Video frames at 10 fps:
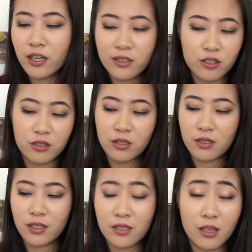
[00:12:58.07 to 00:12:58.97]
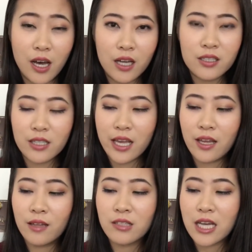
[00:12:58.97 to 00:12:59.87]
It's lost,
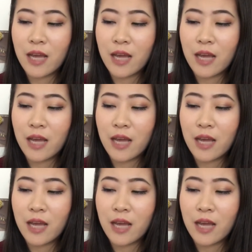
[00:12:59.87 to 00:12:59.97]
and